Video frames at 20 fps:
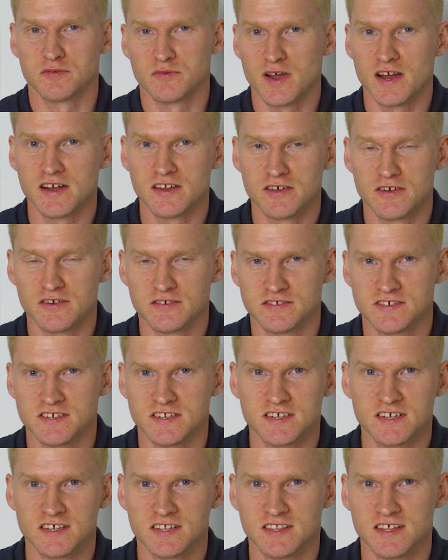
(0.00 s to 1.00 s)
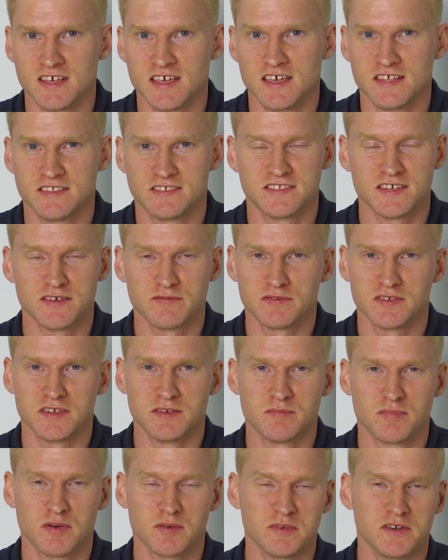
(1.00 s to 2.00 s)
the radio sitting in there, it's
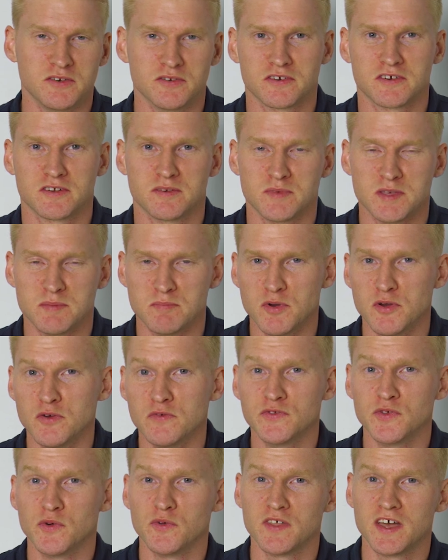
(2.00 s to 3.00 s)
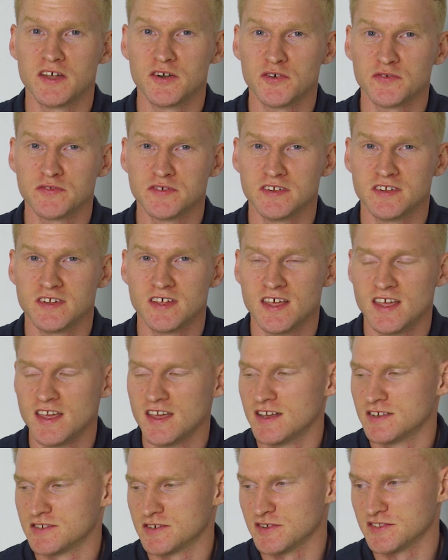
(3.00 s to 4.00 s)
definitely probably not going to be moved all that often,
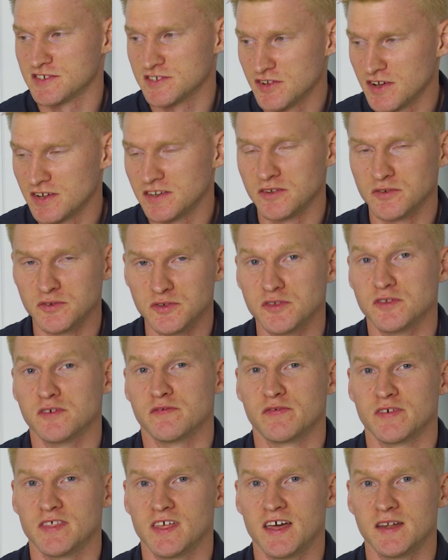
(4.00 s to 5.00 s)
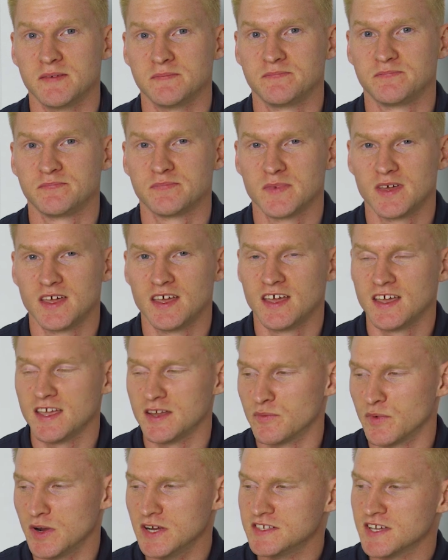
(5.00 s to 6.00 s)
so it's an ideal unit for that.
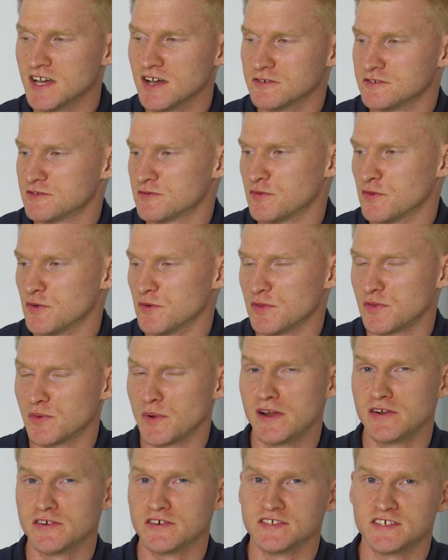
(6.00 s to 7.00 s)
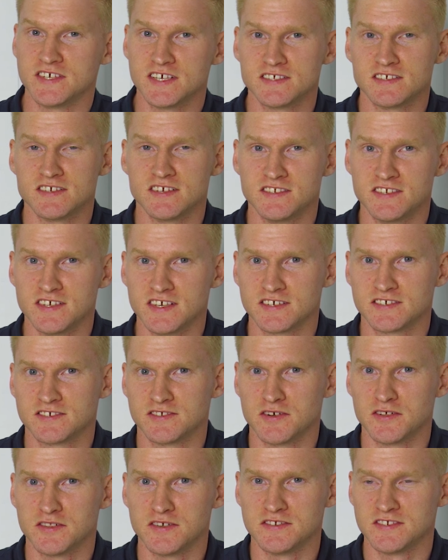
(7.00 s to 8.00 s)
It retails for
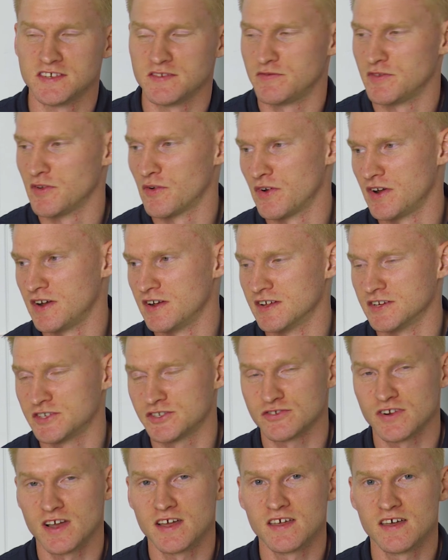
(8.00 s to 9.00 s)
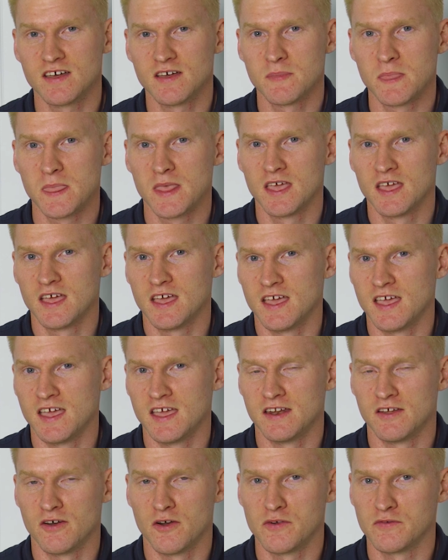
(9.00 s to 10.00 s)
$366 if you're in Australia,
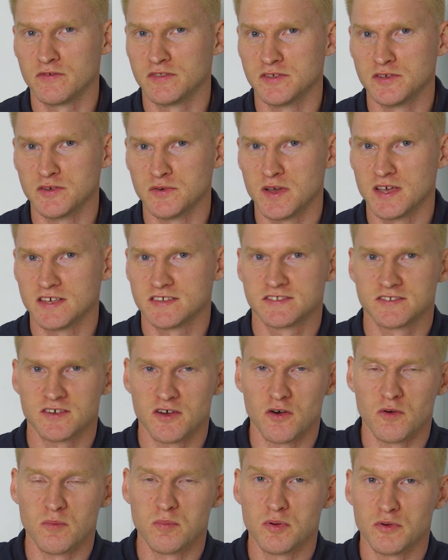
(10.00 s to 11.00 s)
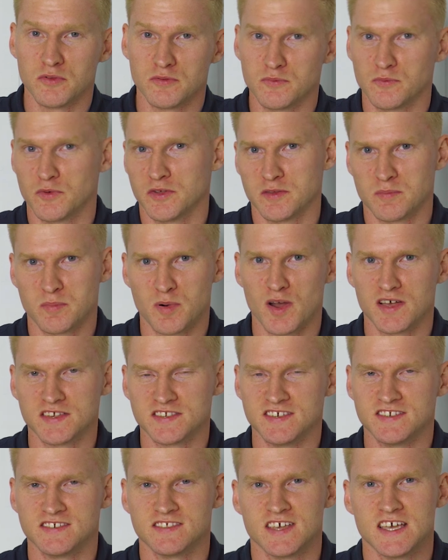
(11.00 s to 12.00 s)
and over in the US, I'll put what the
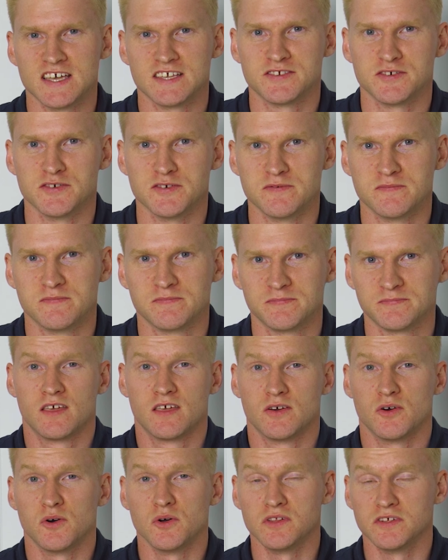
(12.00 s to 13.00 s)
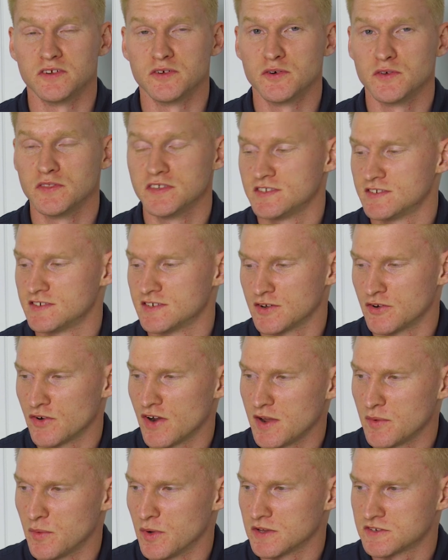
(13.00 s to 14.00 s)
price is there too. All in all, this is a
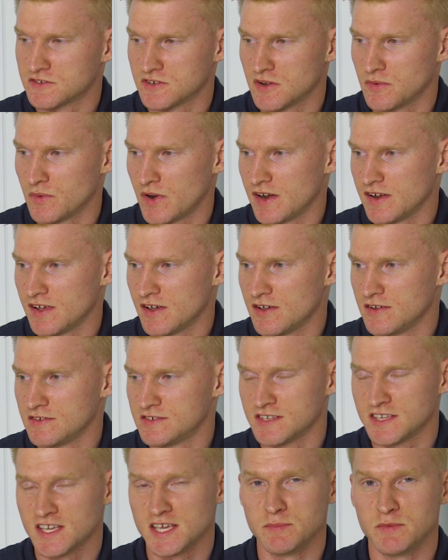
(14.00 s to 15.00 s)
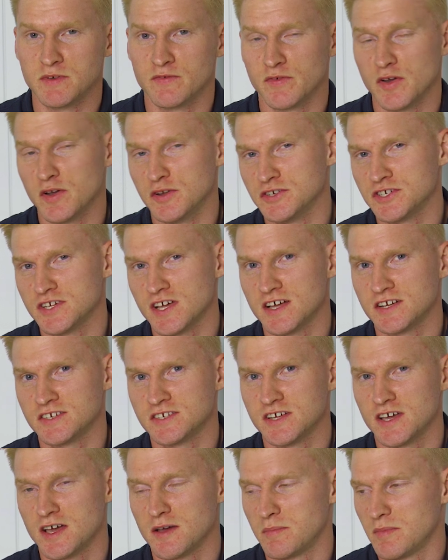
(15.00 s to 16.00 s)
great worksite radio to keep your phone
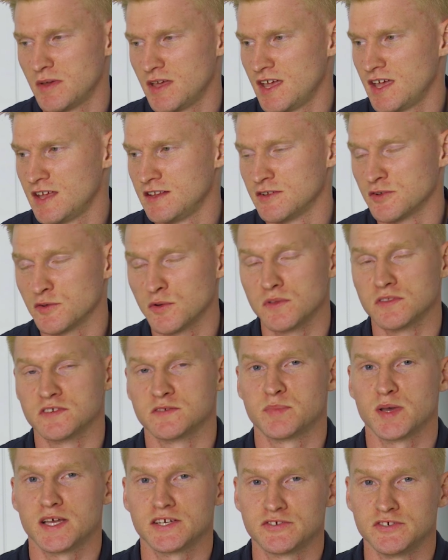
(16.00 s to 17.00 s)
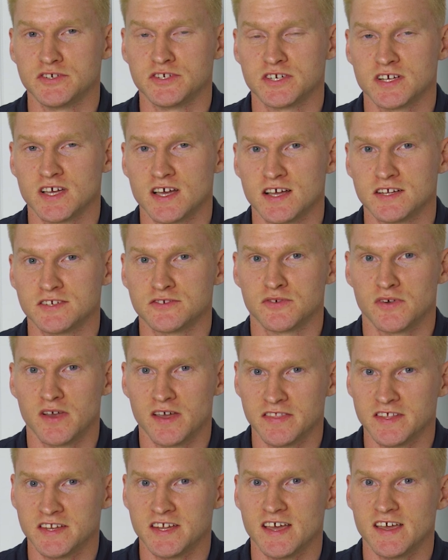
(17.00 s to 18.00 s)
charged up and your cordless batteries charged
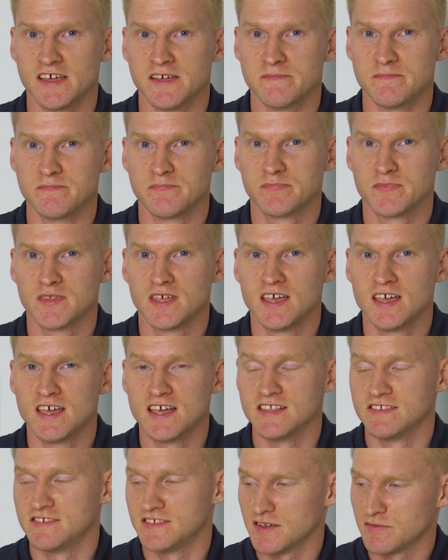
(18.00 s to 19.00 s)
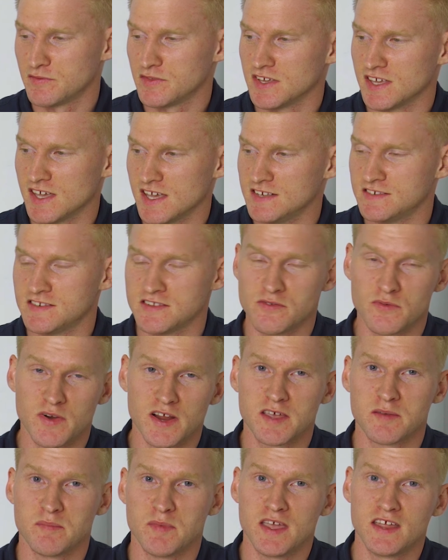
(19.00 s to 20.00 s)
throughout the day. It's definitely easy to
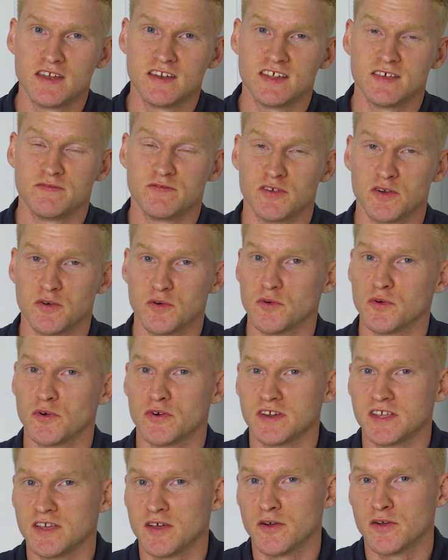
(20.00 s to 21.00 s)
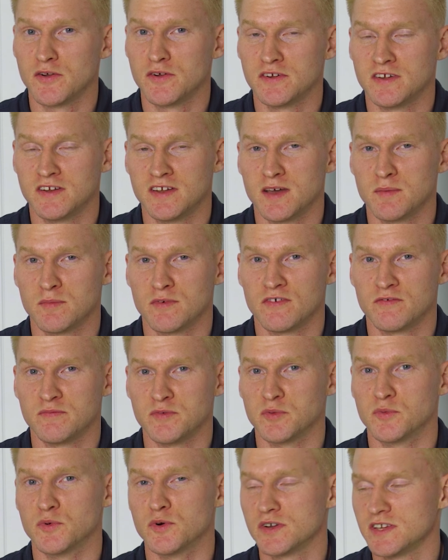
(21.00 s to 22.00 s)
recommend if you already own a number of
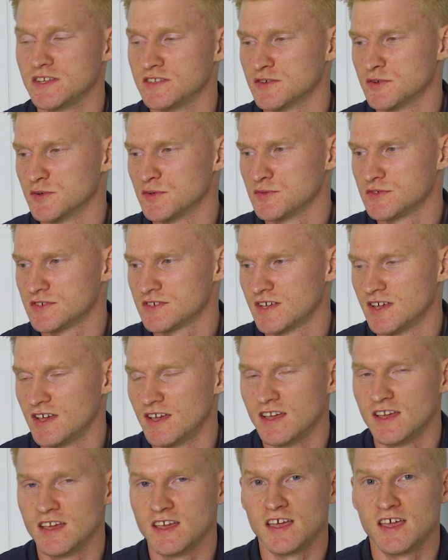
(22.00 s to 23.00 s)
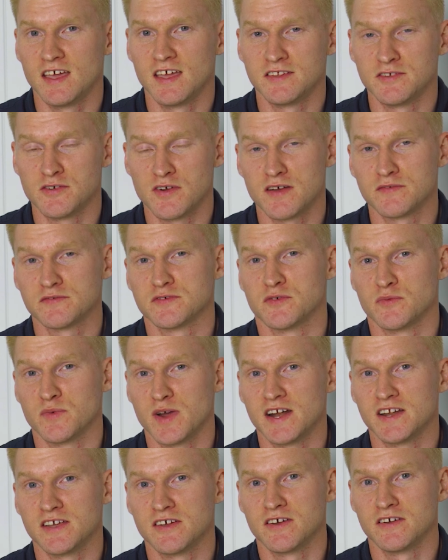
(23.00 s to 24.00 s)
Milwaukee tools and you're after a
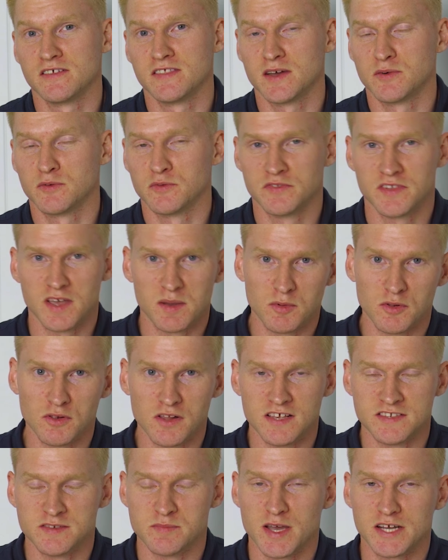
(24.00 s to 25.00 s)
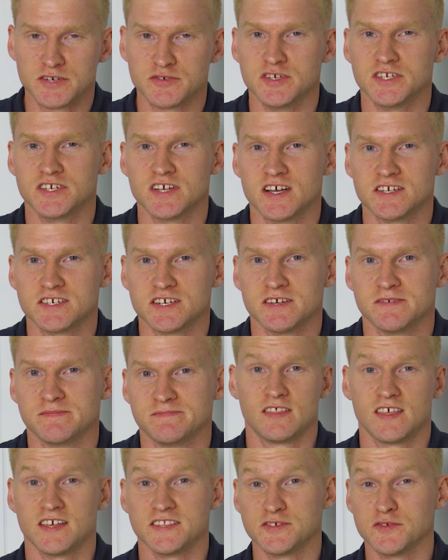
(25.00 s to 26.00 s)
radio that will double as a battery charger.
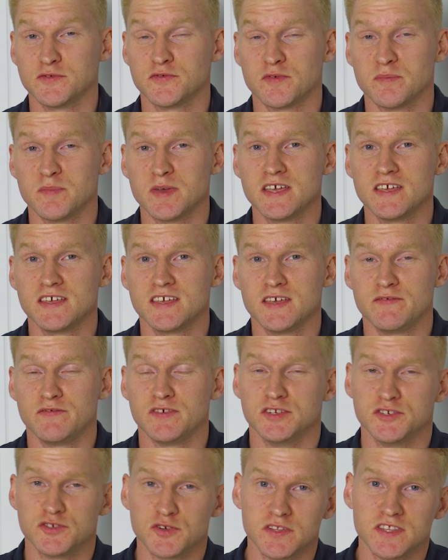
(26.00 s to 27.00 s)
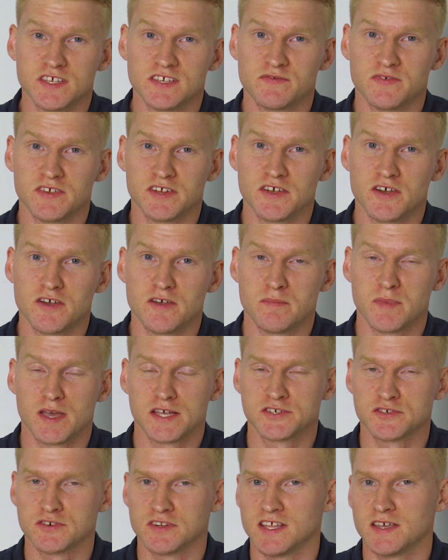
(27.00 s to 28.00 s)
That's all from me. If you enjoyed this video,
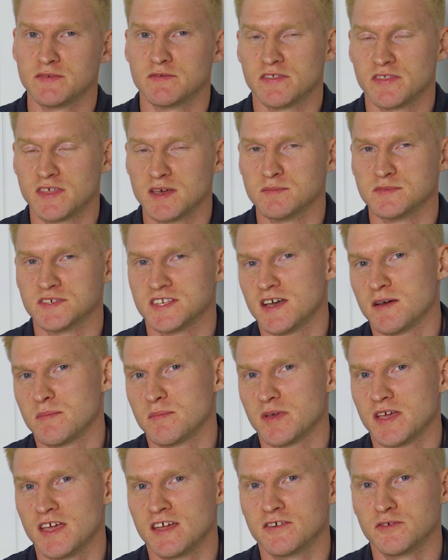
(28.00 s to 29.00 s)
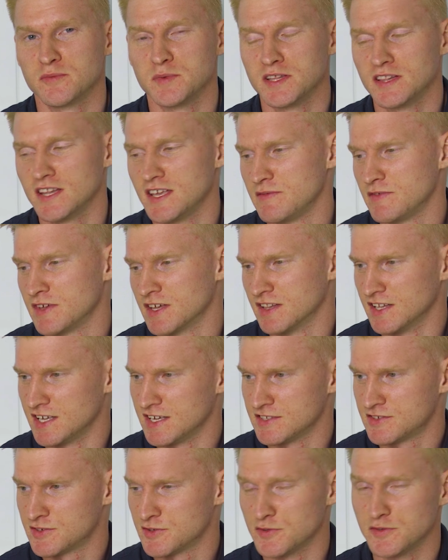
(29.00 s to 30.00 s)
make sure to leave it a thumbs up and I'll be leaving a
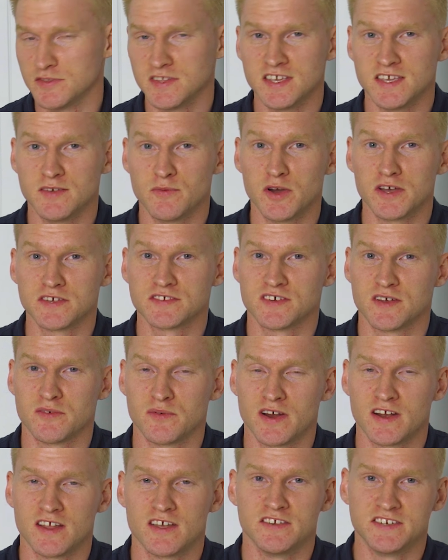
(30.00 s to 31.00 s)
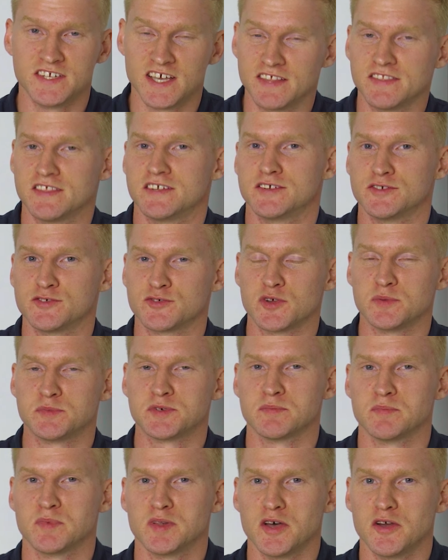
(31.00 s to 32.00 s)
link to the worksite radio down in the
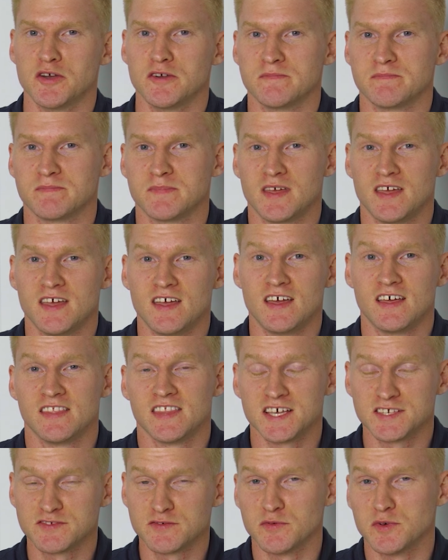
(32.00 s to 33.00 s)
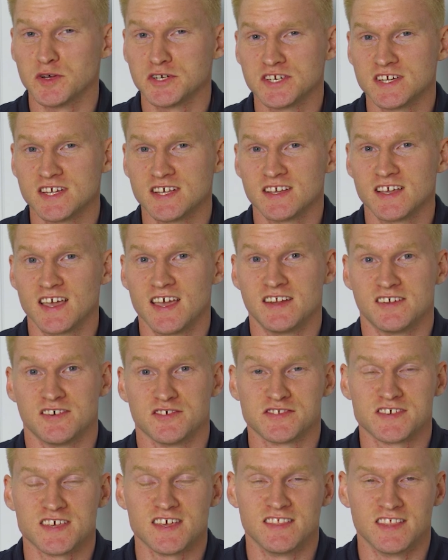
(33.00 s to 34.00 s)
description below. Thanks for watching and
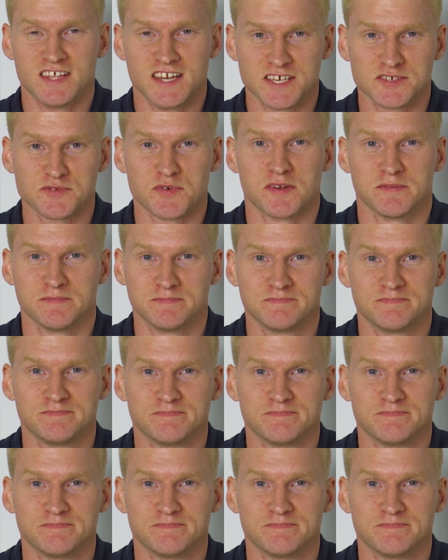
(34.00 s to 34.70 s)
I'll see you in the next one.